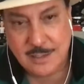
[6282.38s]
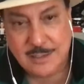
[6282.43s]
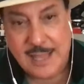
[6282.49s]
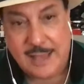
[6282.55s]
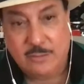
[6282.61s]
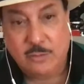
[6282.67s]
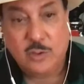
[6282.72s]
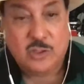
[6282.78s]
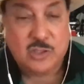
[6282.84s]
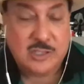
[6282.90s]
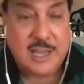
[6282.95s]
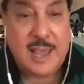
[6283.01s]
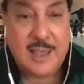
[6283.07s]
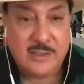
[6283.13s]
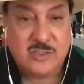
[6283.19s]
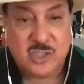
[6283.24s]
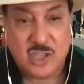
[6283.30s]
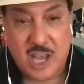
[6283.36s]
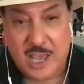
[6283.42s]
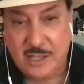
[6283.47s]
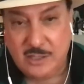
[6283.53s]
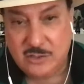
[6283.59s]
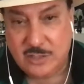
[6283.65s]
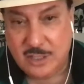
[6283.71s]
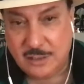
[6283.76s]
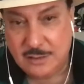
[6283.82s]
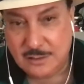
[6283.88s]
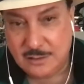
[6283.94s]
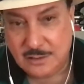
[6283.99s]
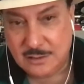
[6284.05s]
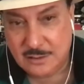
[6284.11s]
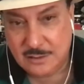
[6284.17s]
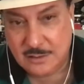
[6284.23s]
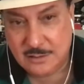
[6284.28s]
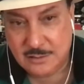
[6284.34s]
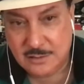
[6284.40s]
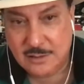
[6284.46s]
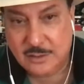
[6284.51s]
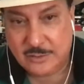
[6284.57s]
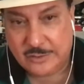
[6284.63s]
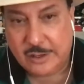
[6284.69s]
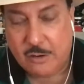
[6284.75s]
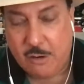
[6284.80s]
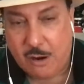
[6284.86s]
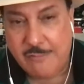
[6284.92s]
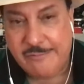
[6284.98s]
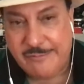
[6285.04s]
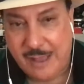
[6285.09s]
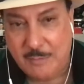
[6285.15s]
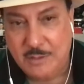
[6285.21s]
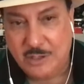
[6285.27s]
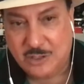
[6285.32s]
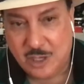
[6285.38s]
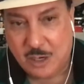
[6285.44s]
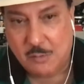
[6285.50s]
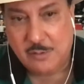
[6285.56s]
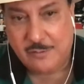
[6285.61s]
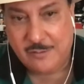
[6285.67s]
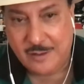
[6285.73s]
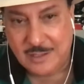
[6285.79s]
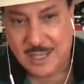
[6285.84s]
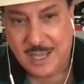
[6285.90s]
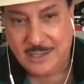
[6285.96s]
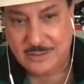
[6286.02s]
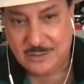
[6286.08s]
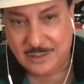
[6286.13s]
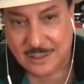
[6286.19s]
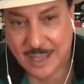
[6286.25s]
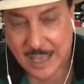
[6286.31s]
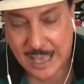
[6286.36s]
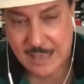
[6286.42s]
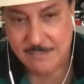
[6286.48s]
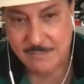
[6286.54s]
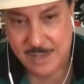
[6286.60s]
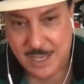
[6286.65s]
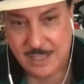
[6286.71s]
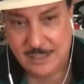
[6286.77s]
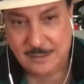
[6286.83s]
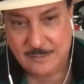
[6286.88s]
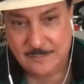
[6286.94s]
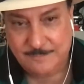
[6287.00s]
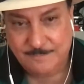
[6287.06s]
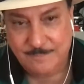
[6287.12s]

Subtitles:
That has changed, huh? Cigar Family Travel Foundation came in.